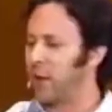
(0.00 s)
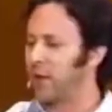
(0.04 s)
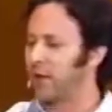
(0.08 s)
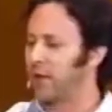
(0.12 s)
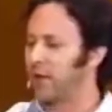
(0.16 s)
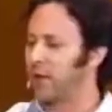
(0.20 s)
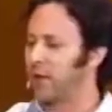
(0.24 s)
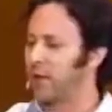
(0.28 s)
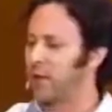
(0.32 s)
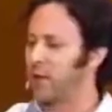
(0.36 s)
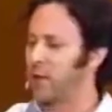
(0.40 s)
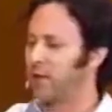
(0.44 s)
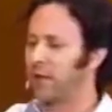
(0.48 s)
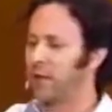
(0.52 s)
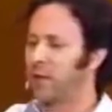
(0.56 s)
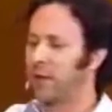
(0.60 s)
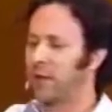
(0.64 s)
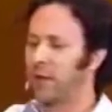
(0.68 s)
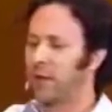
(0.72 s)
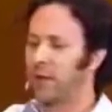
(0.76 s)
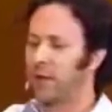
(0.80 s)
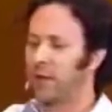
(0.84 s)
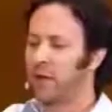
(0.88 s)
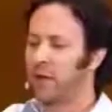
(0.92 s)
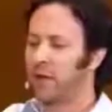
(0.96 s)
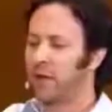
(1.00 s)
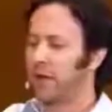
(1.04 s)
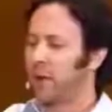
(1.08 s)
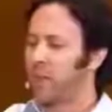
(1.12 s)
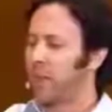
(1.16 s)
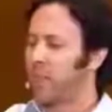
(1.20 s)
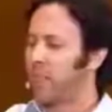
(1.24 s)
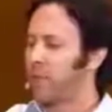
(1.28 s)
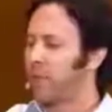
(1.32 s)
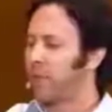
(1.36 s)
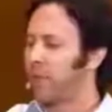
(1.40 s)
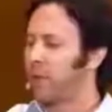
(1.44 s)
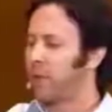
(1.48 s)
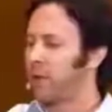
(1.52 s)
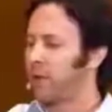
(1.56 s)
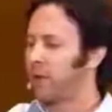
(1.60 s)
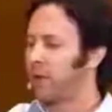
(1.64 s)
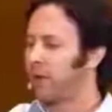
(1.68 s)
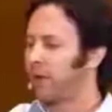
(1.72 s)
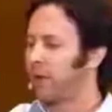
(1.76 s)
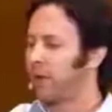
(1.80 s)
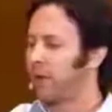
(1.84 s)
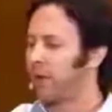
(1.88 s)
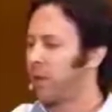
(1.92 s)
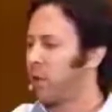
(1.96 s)
what
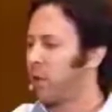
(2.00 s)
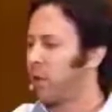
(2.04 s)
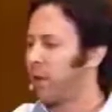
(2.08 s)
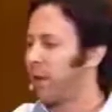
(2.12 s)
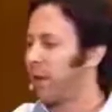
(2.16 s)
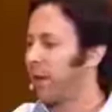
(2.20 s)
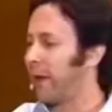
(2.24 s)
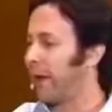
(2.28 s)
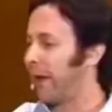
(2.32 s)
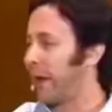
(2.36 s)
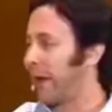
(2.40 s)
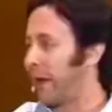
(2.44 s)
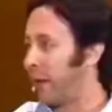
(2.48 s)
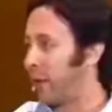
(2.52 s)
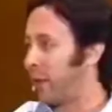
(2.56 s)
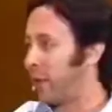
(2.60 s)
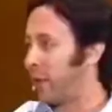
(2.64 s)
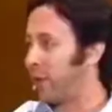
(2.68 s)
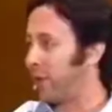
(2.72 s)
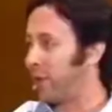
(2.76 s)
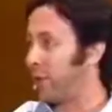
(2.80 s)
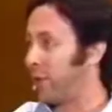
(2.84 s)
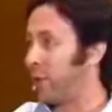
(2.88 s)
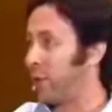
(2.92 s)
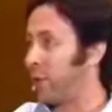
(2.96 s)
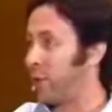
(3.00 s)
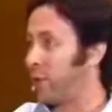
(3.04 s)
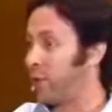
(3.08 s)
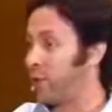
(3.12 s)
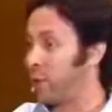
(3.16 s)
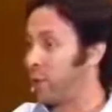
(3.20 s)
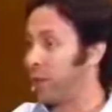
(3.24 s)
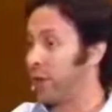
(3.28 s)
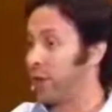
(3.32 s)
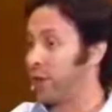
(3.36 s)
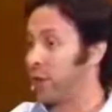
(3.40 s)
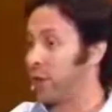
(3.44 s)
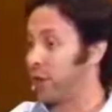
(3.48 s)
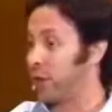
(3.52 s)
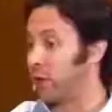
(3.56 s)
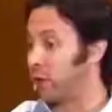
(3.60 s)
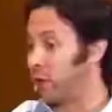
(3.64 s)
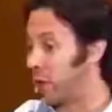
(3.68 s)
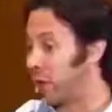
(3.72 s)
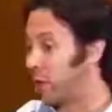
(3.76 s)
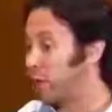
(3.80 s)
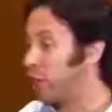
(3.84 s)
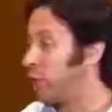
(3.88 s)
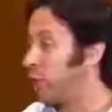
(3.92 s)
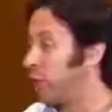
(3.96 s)
this is all made out of, which would
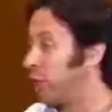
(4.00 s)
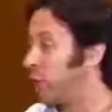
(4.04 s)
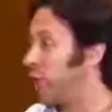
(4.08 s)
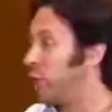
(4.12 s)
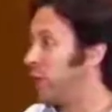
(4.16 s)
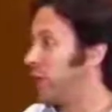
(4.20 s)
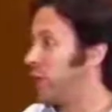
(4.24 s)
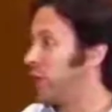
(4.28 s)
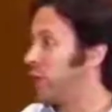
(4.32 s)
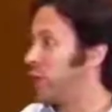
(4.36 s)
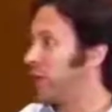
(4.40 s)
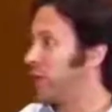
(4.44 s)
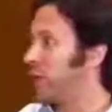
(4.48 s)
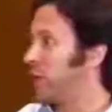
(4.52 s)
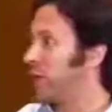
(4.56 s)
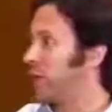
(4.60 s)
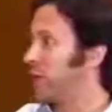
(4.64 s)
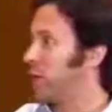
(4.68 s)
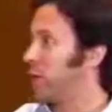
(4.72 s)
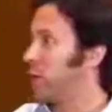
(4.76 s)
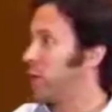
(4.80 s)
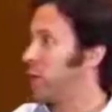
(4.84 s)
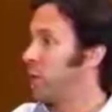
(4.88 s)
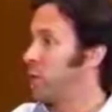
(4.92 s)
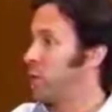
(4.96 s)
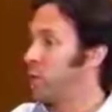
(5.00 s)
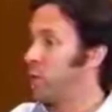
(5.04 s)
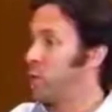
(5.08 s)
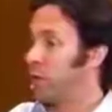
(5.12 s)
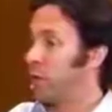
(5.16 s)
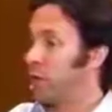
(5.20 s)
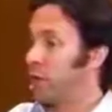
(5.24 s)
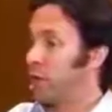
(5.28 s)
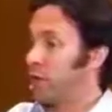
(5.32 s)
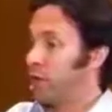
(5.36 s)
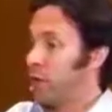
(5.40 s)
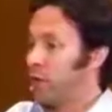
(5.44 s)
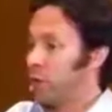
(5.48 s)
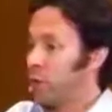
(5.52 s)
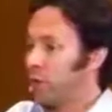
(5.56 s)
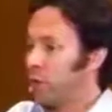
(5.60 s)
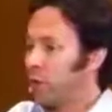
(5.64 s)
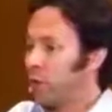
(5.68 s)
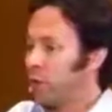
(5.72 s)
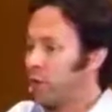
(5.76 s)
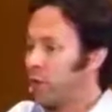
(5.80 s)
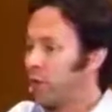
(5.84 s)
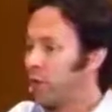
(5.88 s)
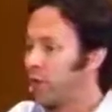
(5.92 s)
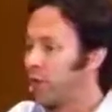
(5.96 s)
include
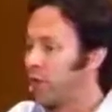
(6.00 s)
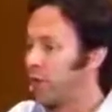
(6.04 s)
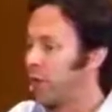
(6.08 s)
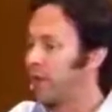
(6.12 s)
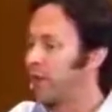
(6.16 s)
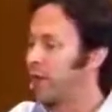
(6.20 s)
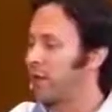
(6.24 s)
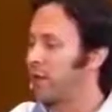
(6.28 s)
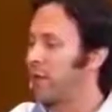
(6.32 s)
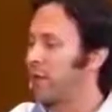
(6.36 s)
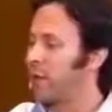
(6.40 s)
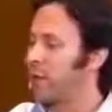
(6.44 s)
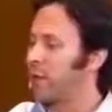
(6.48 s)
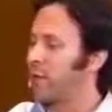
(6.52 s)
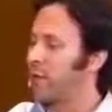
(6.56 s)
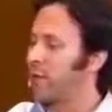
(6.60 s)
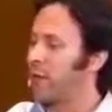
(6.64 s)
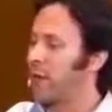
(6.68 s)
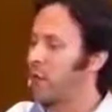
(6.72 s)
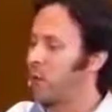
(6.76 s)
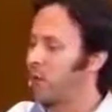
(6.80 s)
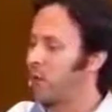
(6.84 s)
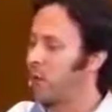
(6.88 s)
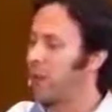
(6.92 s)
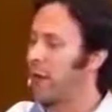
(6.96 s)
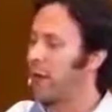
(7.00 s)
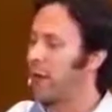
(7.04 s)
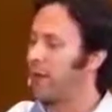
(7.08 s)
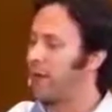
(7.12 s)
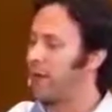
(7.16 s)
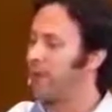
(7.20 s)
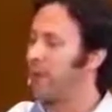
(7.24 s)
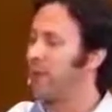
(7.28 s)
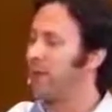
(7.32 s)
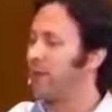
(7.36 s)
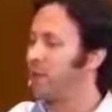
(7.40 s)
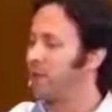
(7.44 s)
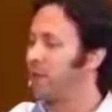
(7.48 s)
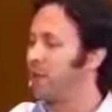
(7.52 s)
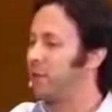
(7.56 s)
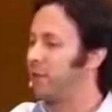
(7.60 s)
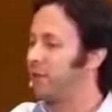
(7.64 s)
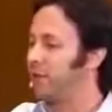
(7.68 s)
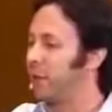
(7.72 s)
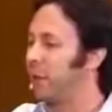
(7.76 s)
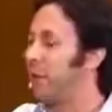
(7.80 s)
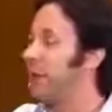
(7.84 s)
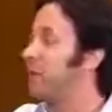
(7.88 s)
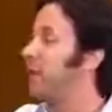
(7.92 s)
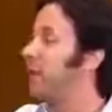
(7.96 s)
understanding something about what a piece
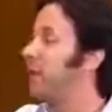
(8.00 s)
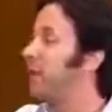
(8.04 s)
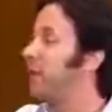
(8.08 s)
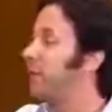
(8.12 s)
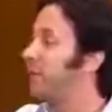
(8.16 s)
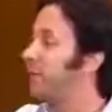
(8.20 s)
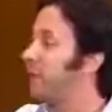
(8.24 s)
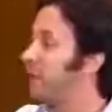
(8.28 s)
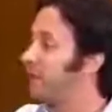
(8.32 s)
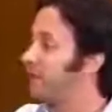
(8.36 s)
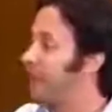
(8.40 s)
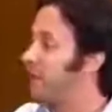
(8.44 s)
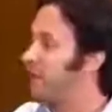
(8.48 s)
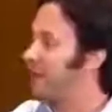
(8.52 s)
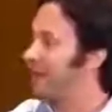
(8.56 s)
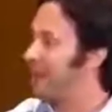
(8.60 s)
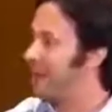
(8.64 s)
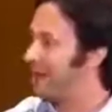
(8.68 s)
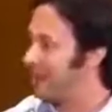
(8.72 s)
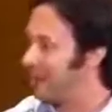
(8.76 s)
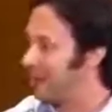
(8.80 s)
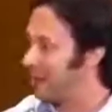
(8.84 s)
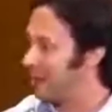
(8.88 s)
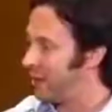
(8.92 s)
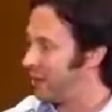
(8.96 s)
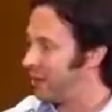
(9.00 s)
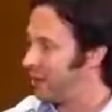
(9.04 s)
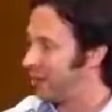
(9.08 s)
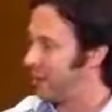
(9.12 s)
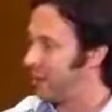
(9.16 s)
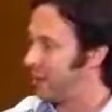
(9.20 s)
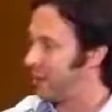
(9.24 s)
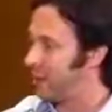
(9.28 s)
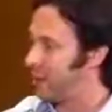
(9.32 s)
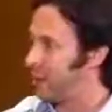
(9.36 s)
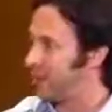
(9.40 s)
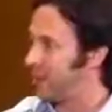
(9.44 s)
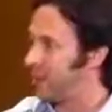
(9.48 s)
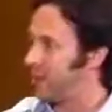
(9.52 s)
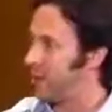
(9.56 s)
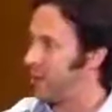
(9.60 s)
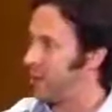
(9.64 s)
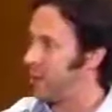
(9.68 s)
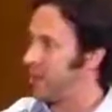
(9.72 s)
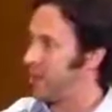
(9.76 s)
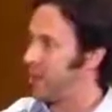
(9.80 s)
of life is.